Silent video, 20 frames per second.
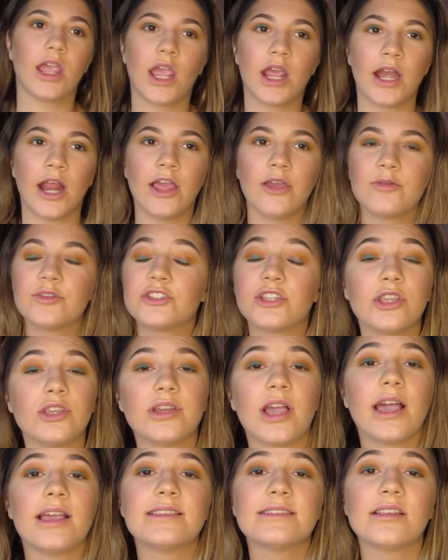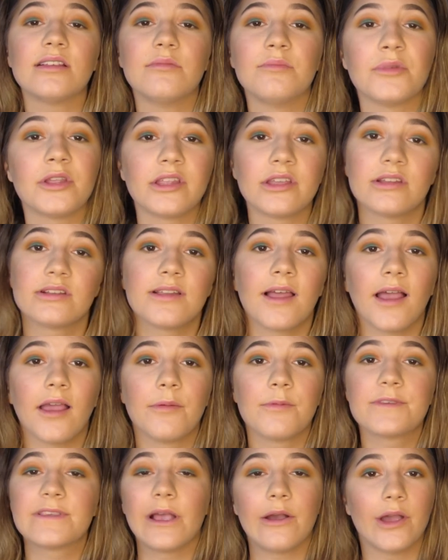And I have shown you guys a million
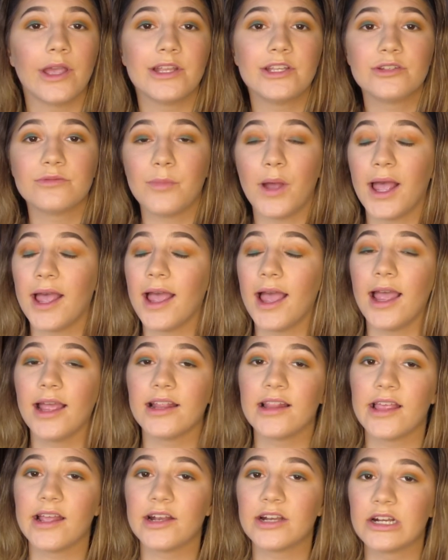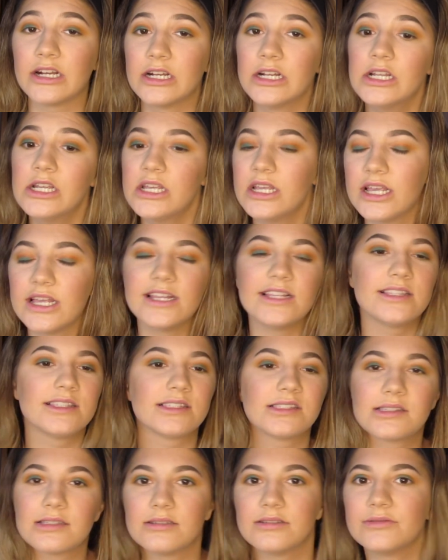times how I do my eyeliner.
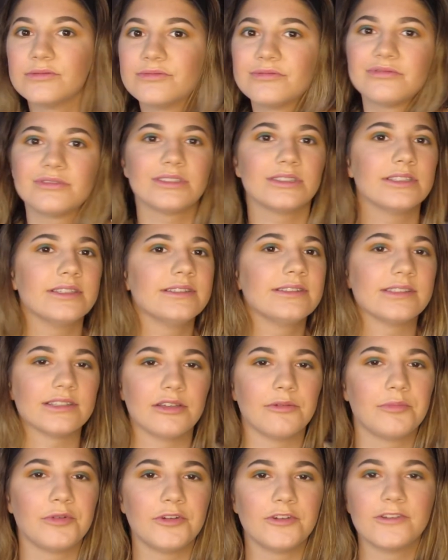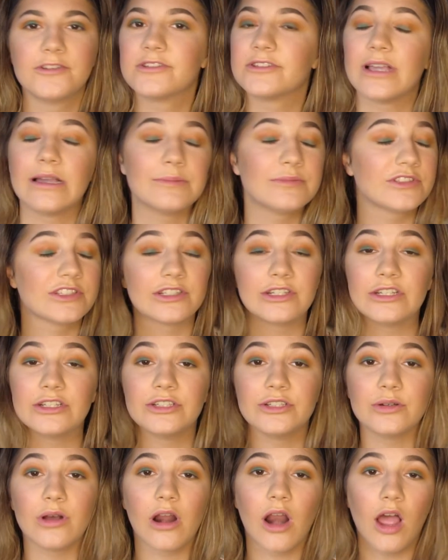It's really simple, so I'm just gonna
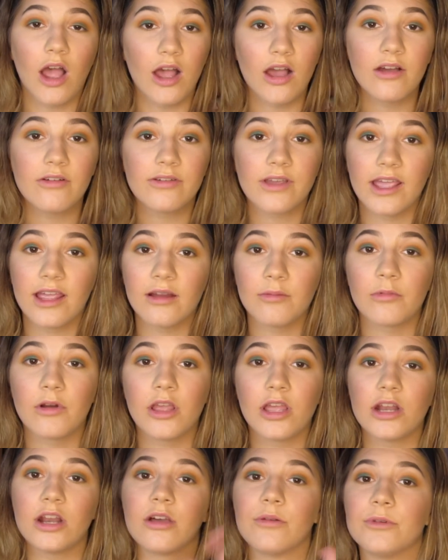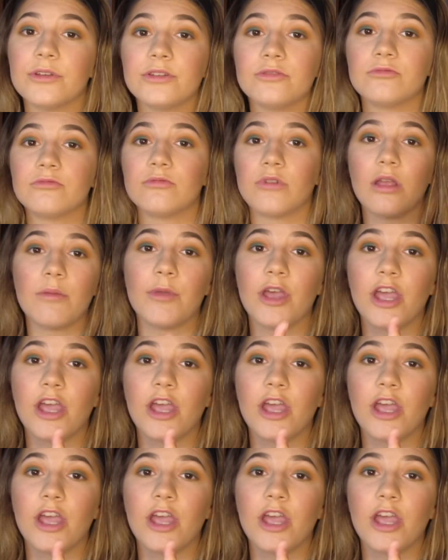do it off camera and I'll be right